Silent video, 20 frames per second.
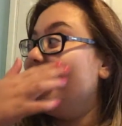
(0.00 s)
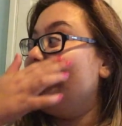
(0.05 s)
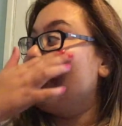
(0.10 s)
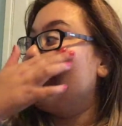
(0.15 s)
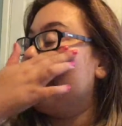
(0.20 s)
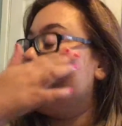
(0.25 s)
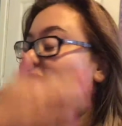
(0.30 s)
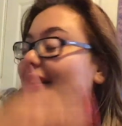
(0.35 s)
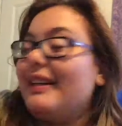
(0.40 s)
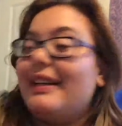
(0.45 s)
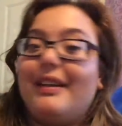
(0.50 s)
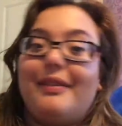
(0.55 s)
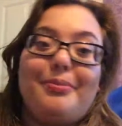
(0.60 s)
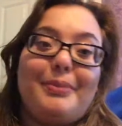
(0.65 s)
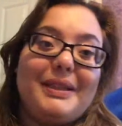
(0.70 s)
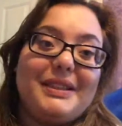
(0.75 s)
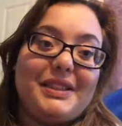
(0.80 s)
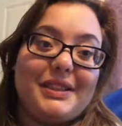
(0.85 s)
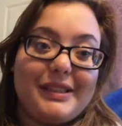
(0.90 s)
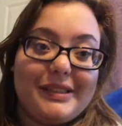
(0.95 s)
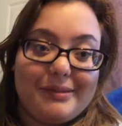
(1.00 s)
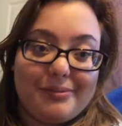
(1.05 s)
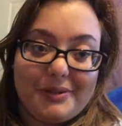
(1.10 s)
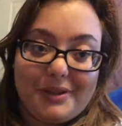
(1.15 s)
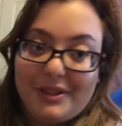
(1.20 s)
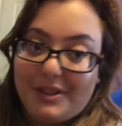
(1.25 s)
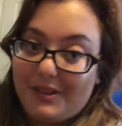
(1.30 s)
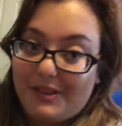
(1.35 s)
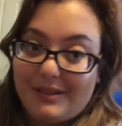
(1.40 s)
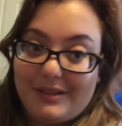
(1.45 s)
I got that off my chest,
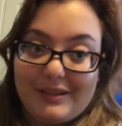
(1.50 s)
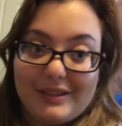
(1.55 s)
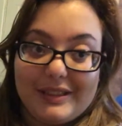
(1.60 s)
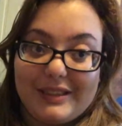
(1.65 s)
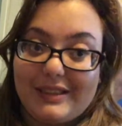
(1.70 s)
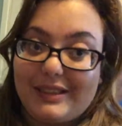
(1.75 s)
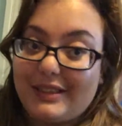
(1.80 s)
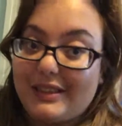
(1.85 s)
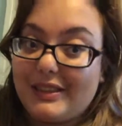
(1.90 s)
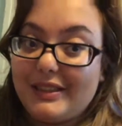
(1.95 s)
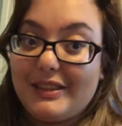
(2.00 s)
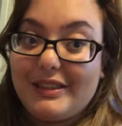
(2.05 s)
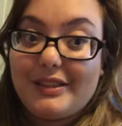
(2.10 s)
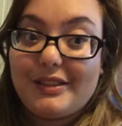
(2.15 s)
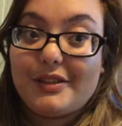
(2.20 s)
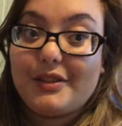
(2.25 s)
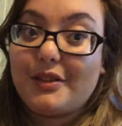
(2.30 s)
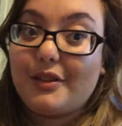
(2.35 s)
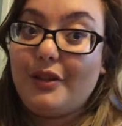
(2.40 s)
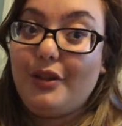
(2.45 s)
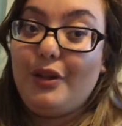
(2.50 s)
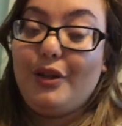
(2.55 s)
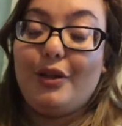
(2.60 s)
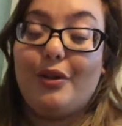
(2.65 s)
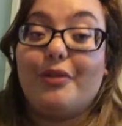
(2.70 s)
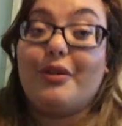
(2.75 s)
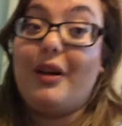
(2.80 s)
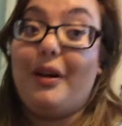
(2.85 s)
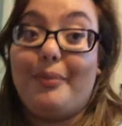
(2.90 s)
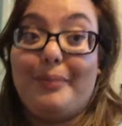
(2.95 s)
which just just took a
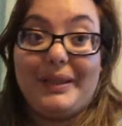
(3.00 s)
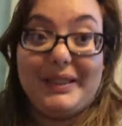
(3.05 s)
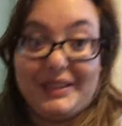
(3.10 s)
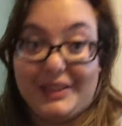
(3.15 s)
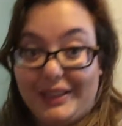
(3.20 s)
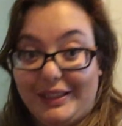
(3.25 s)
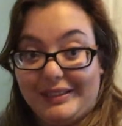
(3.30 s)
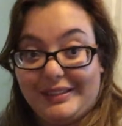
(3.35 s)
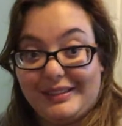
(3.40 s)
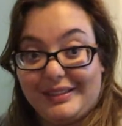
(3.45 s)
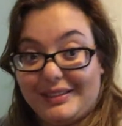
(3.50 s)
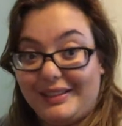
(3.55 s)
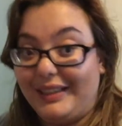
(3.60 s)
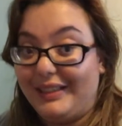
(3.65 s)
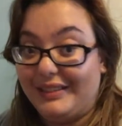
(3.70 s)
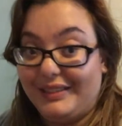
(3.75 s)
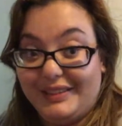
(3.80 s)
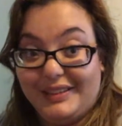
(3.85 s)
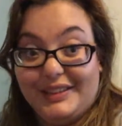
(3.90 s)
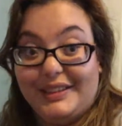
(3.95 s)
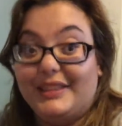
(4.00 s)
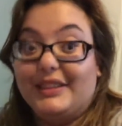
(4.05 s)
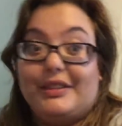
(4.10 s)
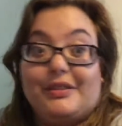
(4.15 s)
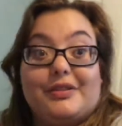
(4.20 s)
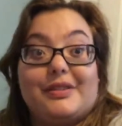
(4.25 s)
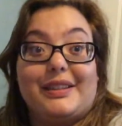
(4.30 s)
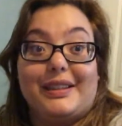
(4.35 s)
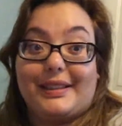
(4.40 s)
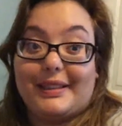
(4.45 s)
load off my chest. I needed
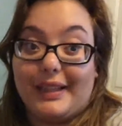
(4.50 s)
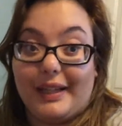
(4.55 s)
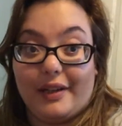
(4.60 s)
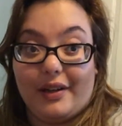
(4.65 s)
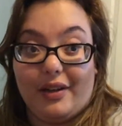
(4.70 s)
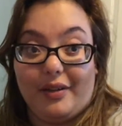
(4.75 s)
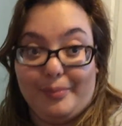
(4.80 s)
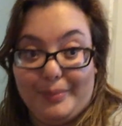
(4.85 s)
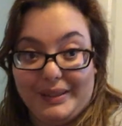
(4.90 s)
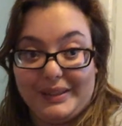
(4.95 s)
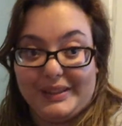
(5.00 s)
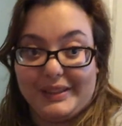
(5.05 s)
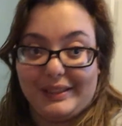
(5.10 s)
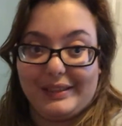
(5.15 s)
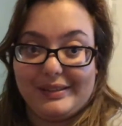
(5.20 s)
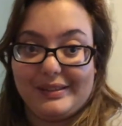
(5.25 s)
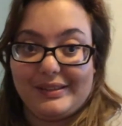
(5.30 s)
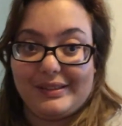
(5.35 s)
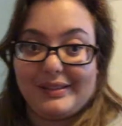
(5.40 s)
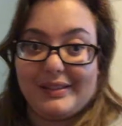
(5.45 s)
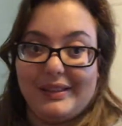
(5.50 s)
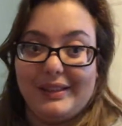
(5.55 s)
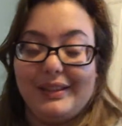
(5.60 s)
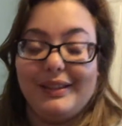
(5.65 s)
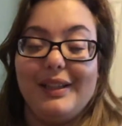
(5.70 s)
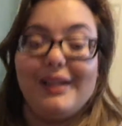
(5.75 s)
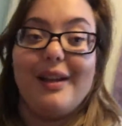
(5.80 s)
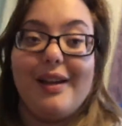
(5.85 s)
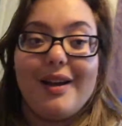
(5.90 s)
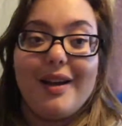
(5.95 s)
to get that off my chest.
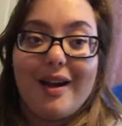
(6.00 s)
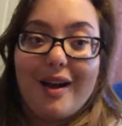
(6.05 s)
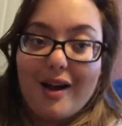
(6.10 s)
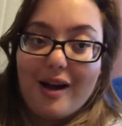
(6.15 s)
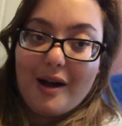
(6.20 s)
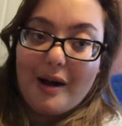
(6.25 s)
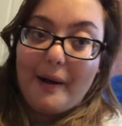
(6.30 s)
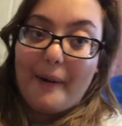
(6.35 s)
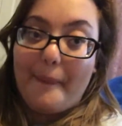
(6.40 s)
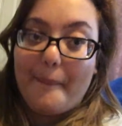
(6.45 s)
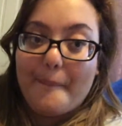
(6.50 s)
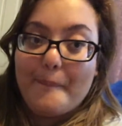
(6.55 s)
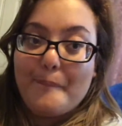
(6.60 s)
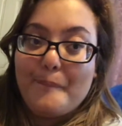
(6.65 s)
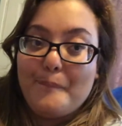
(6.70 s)
Um,